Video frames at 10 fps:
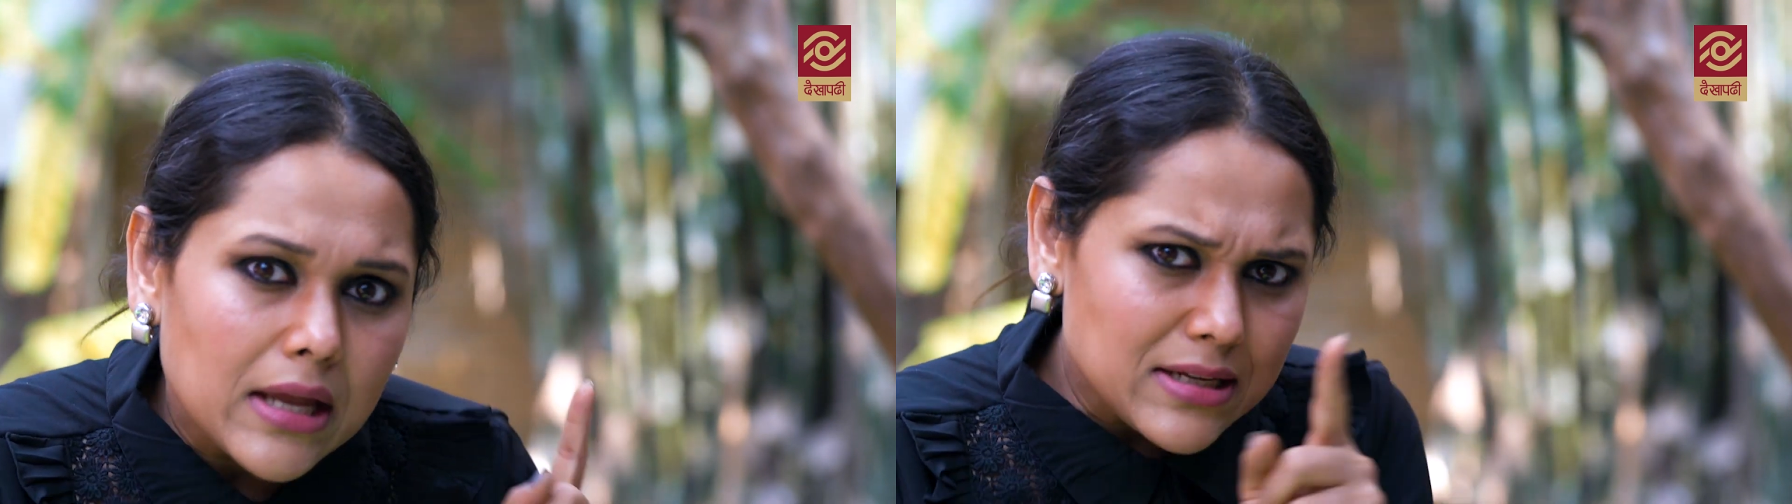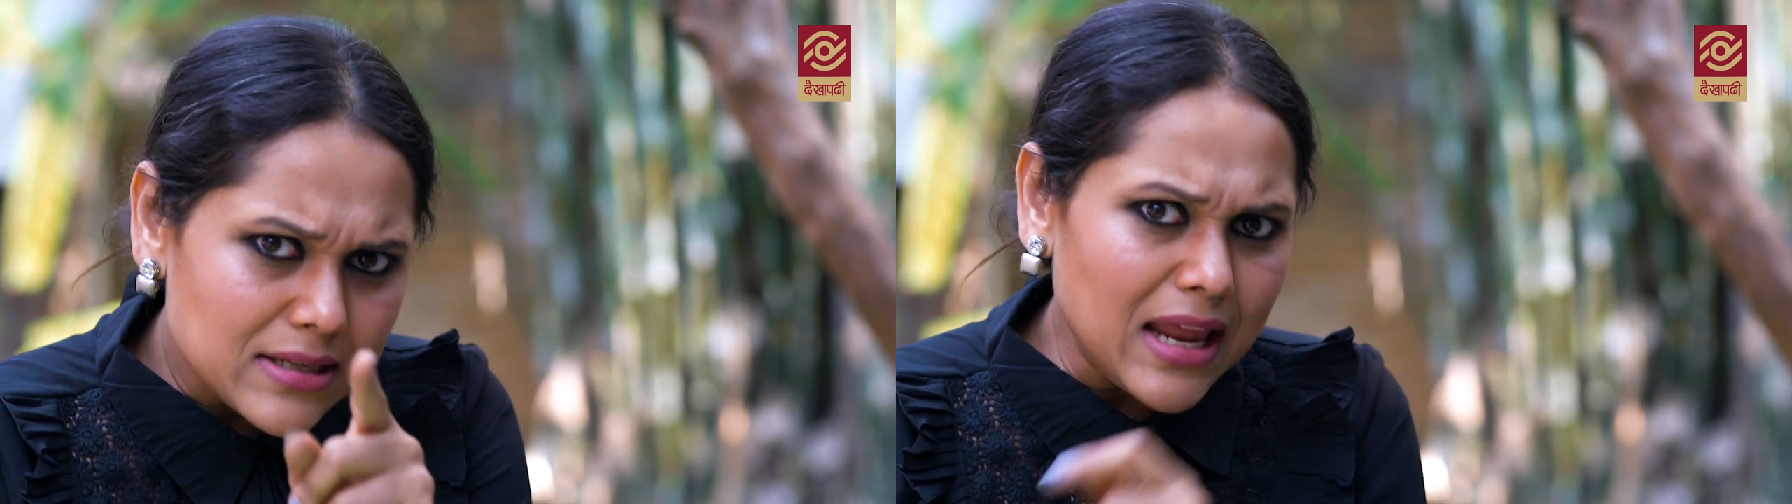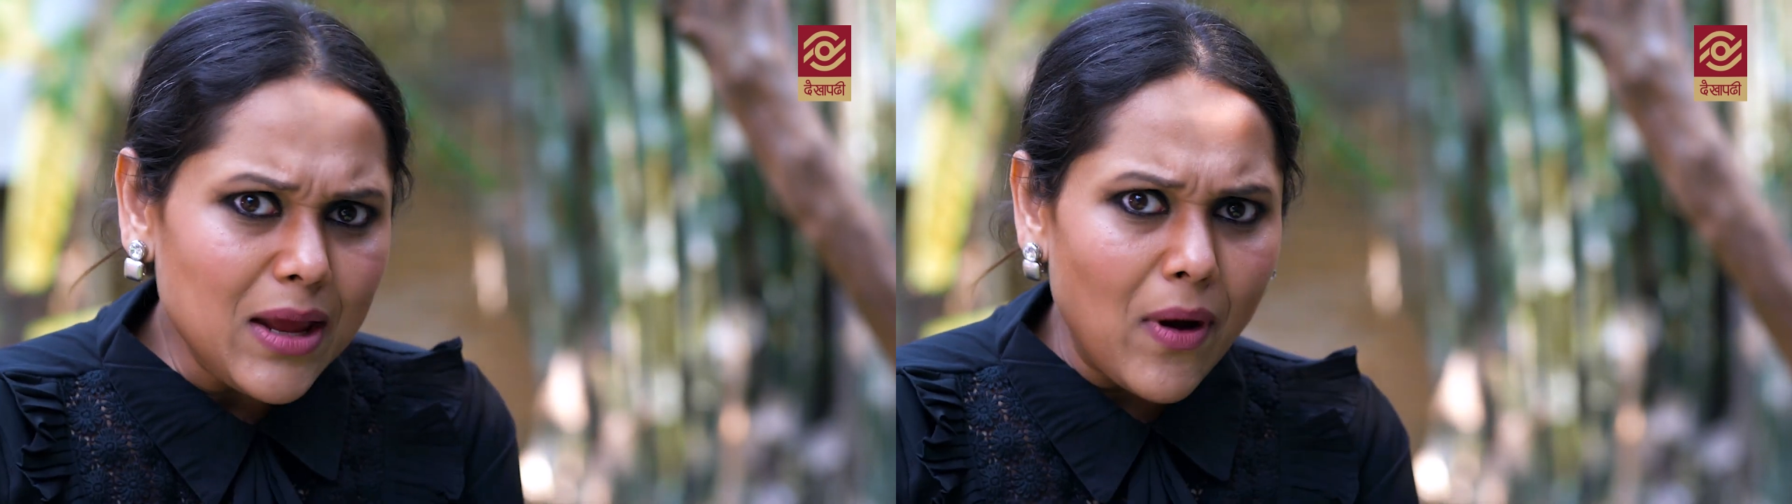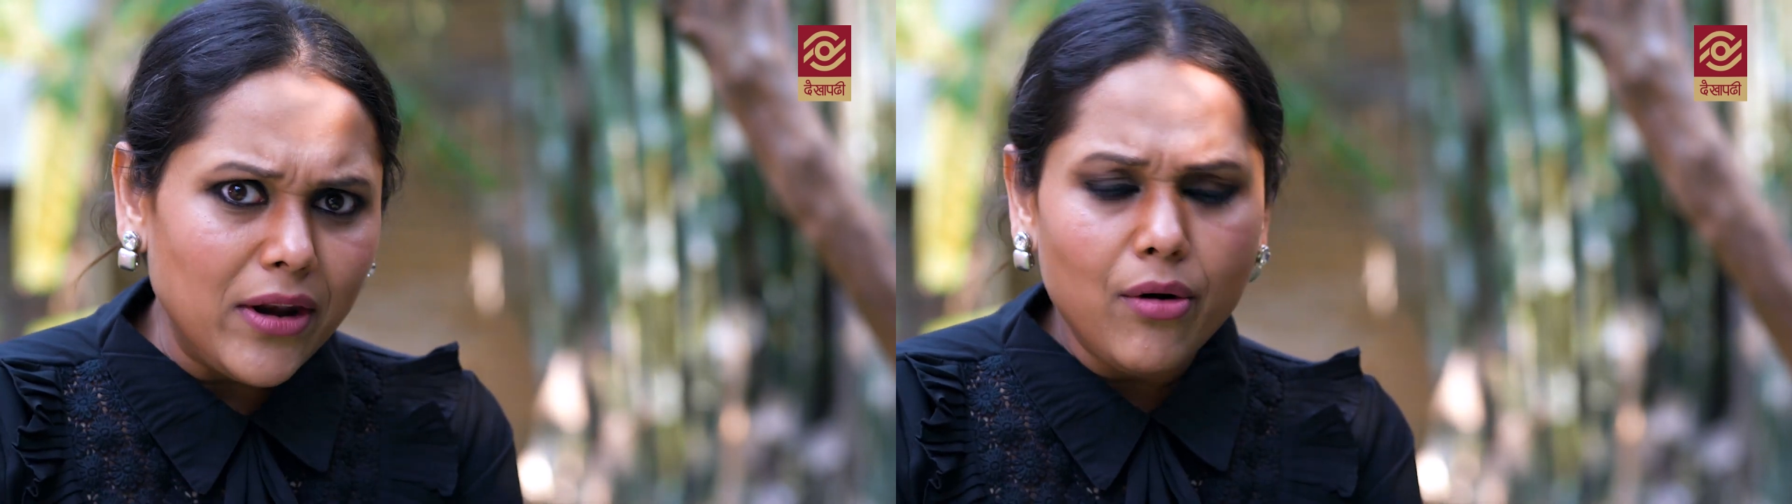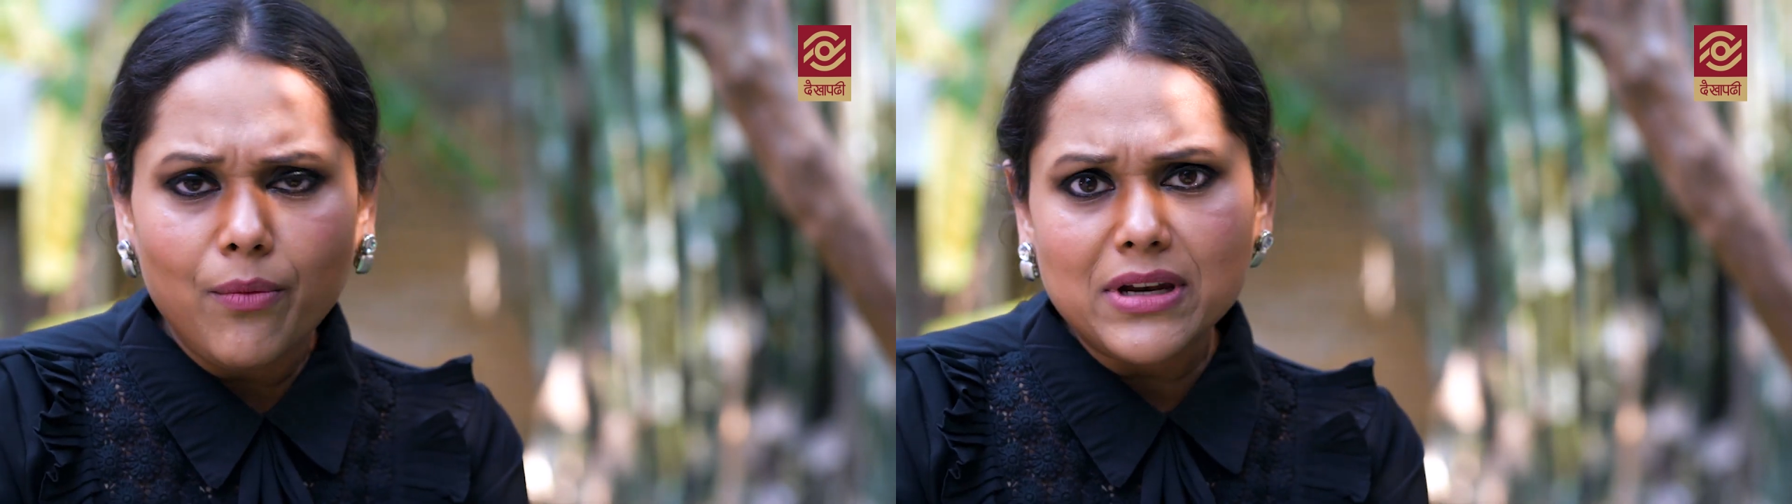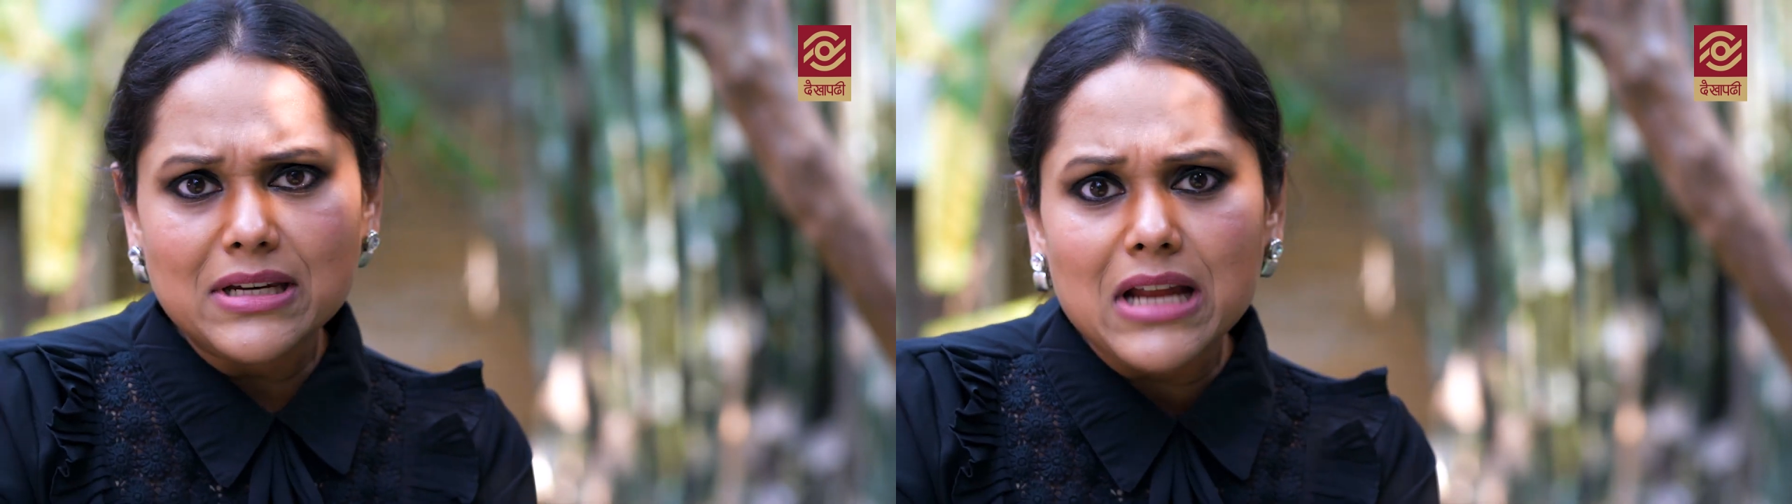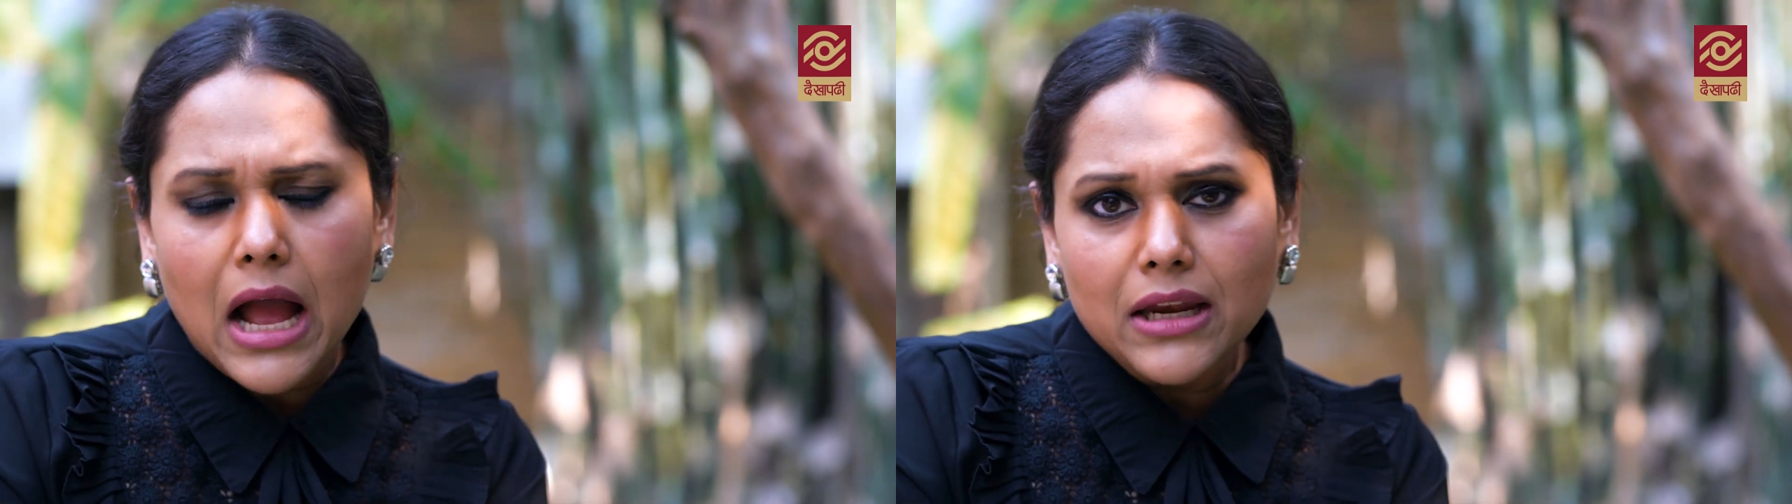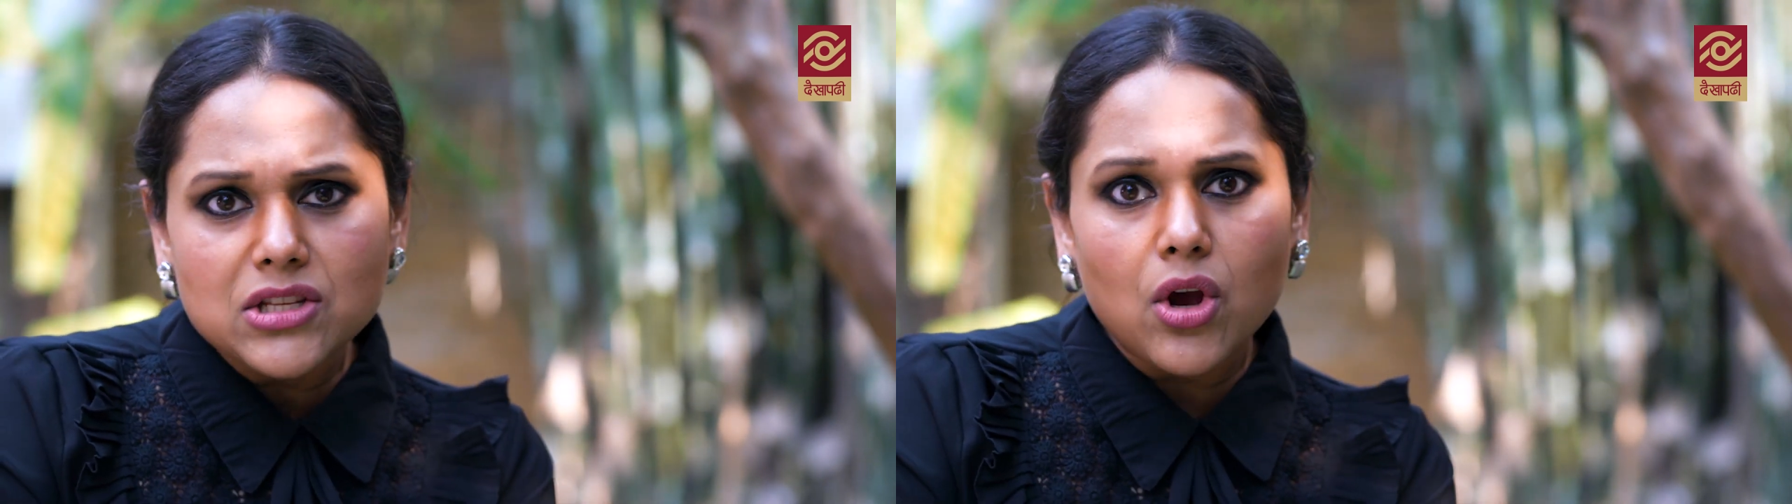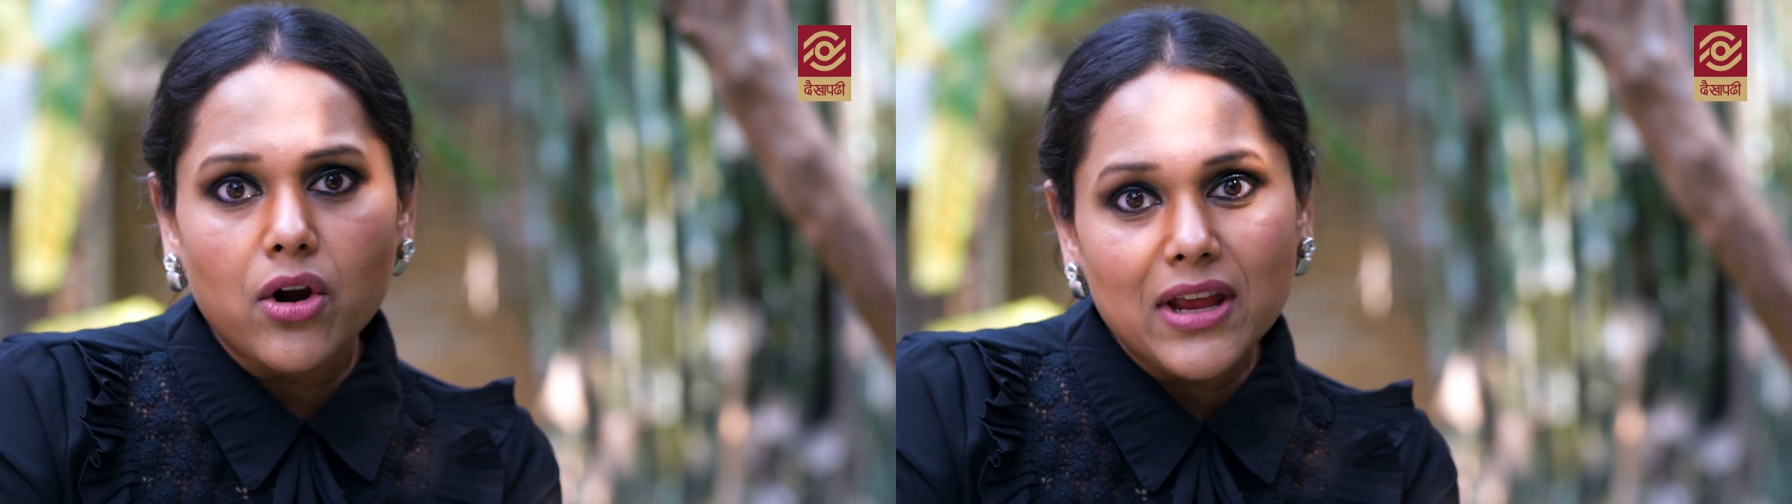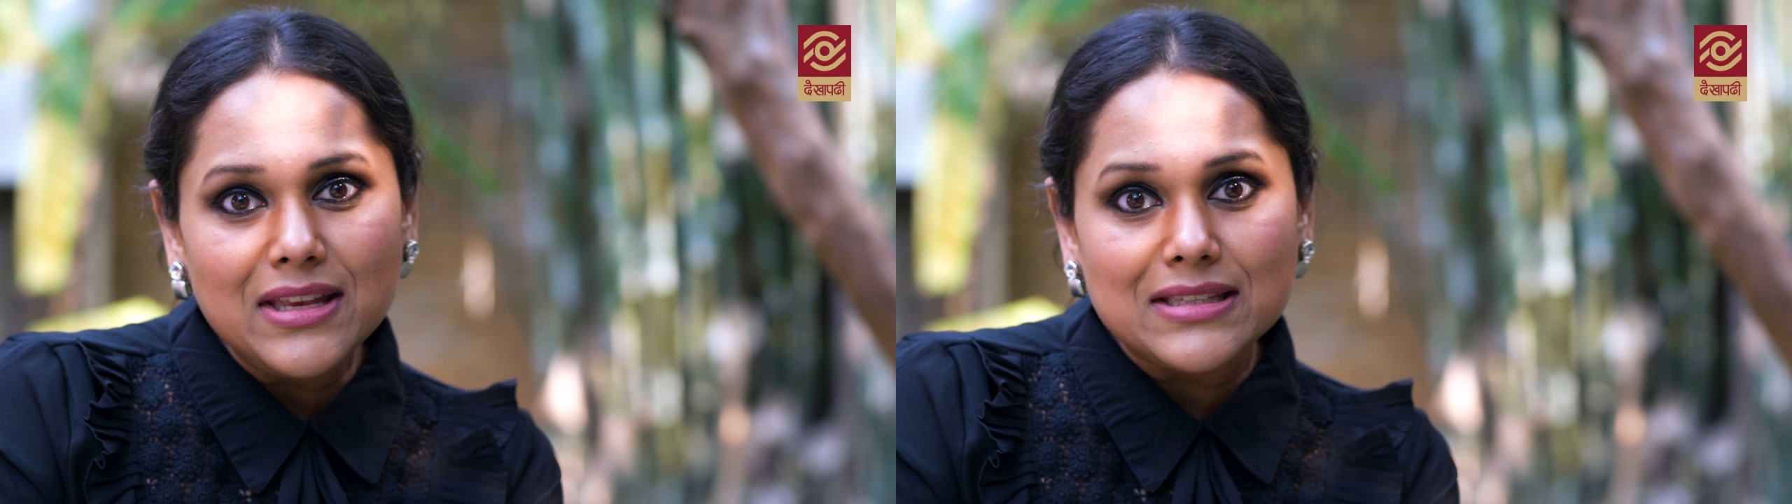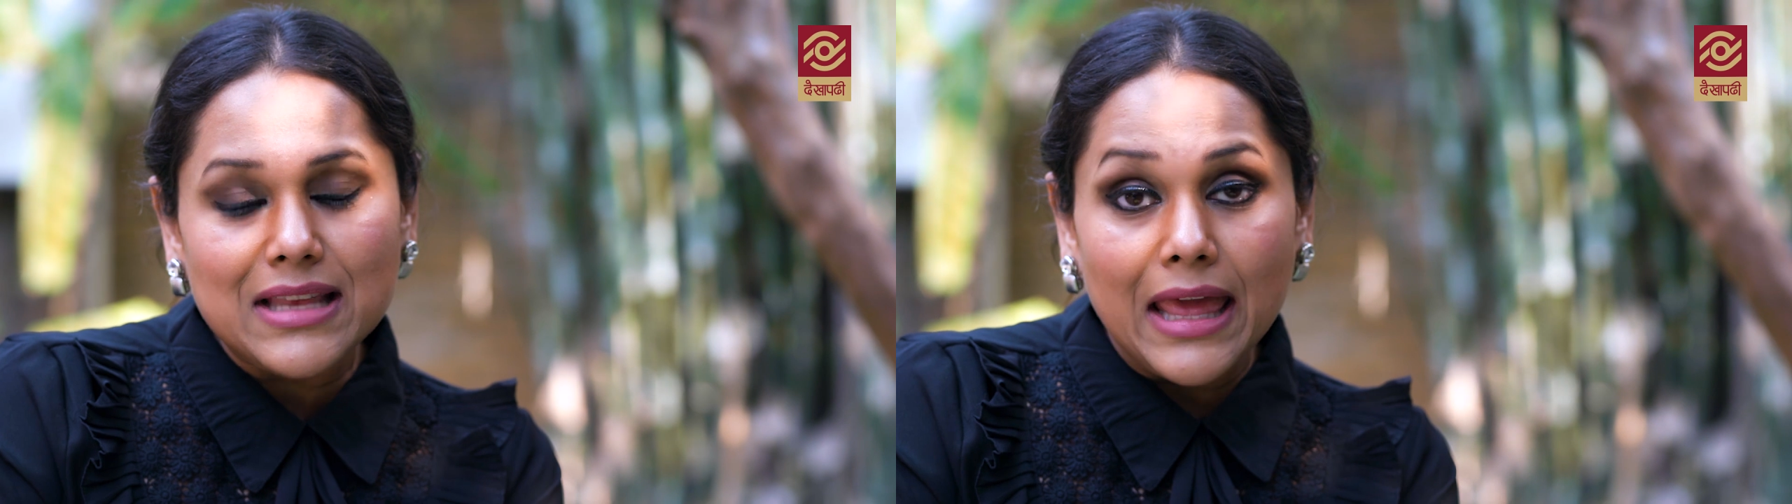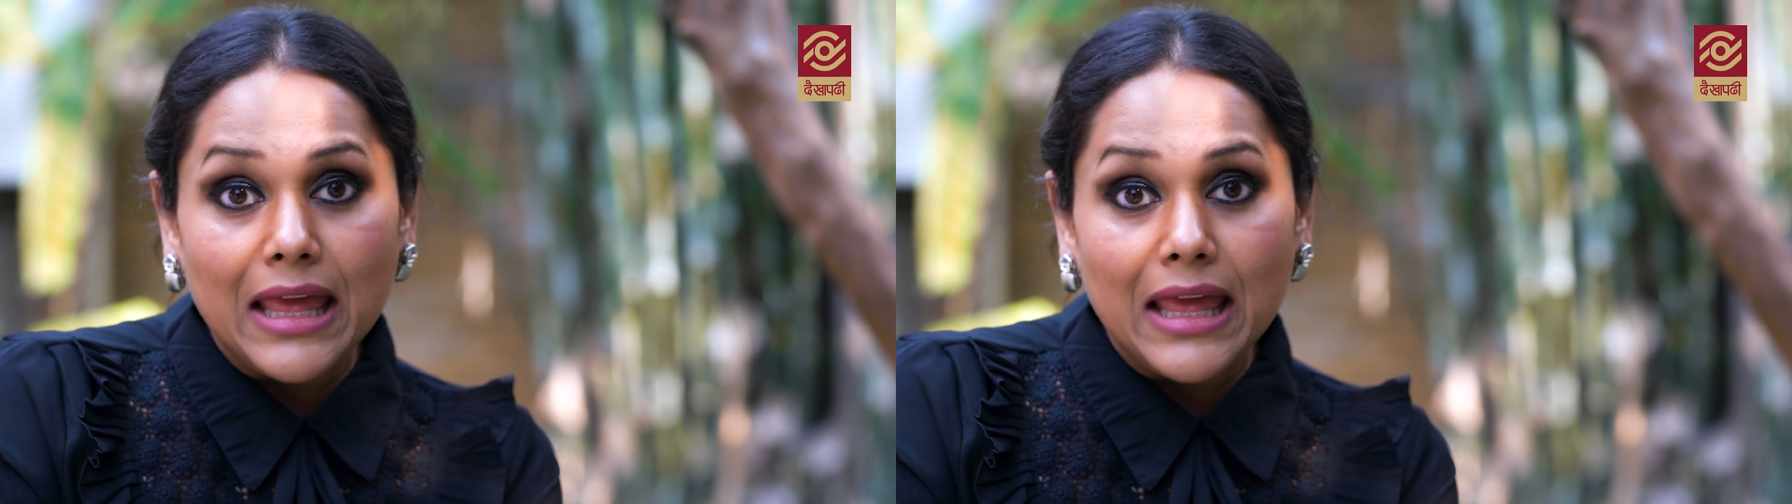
Does anyone know what a dinosaur is?